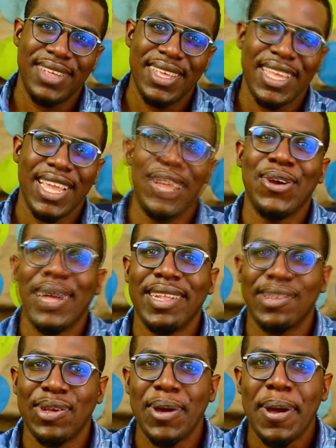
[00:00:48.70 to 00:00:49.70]
And
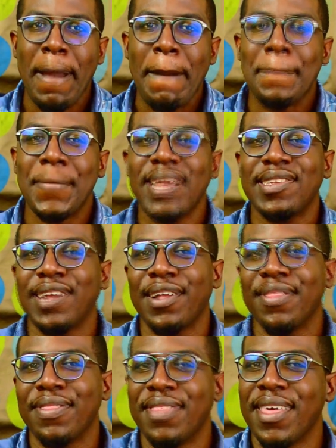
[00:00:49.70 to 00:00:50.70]
so based
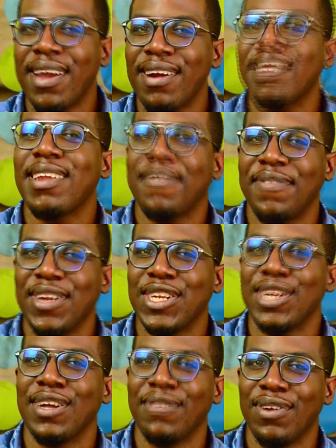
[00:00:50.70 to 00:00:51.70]
on their
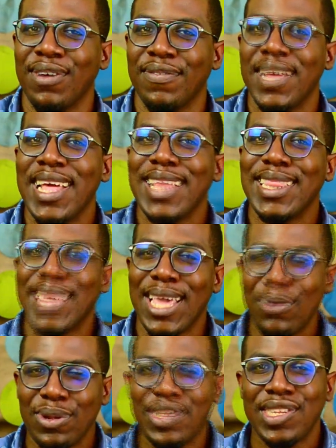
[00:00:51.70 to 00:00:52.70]
definition of love, they
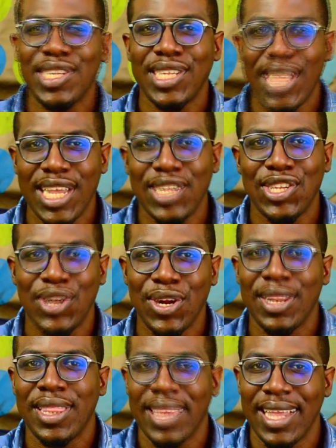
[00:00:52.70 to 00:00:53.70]
will say
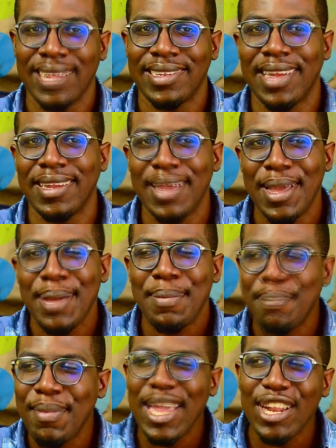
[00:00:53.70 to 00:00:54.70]
certain things that
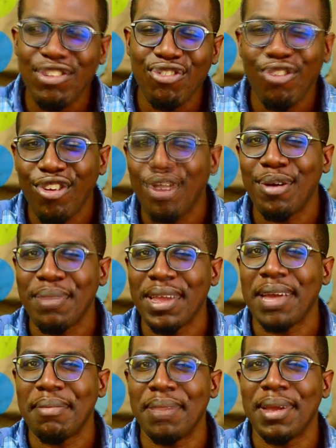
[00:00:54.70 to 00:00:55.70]
may trigger me
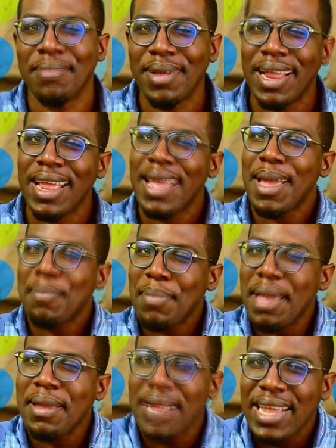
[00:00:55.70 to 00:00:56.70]
a bit.
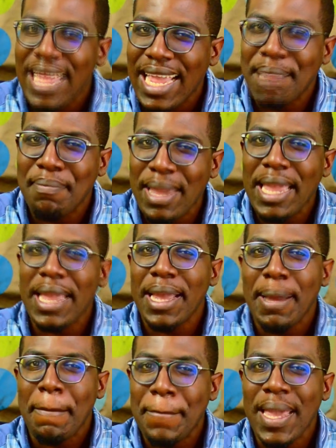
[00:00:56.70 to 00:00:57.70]
It may
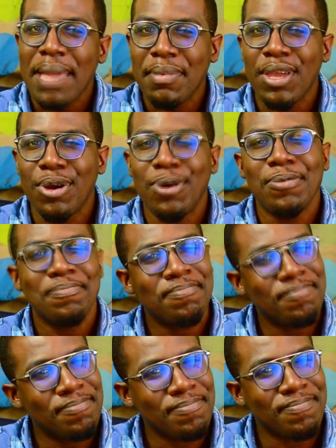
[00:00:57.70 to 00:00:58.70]
make me go,
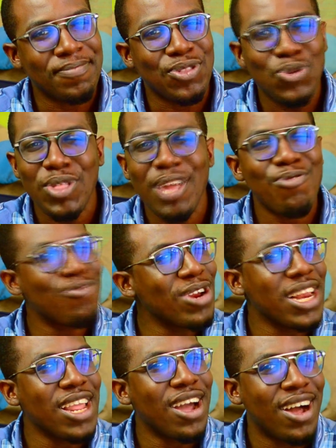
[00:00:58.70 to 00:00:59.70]
do they
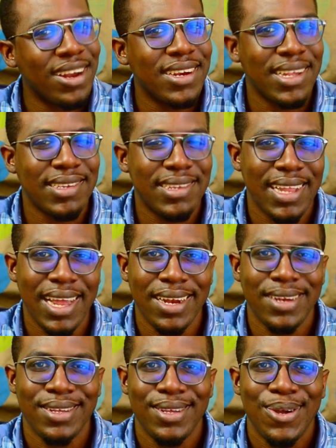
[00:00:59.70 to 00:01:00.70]
really
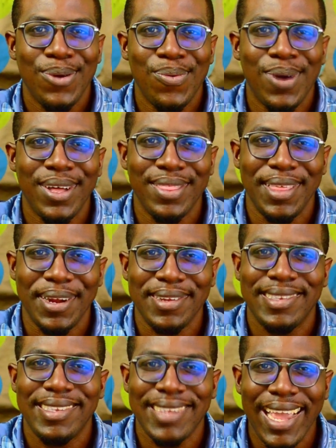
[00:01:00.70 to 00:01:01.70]
understand what they're
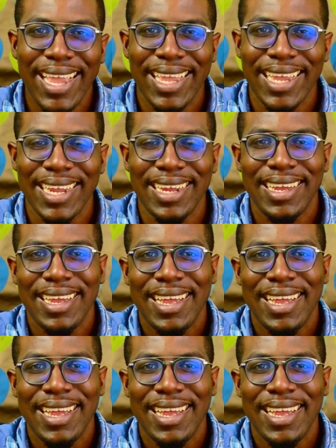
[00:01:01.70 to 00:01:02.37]
saying?